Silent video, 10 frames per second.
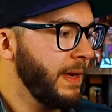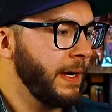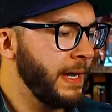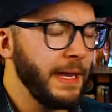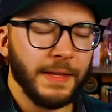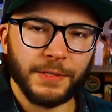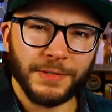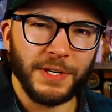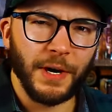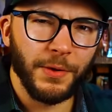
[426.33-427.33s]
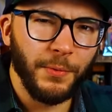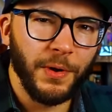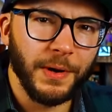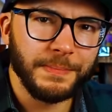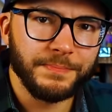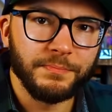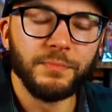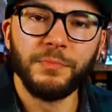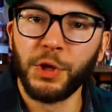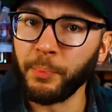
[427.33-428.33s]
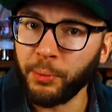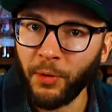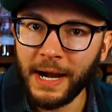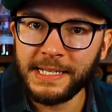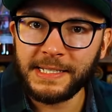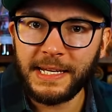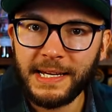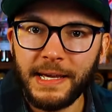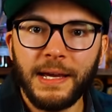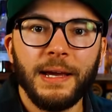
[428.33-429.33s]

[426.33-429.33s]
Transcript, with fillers: Again, this was another one, little pricey,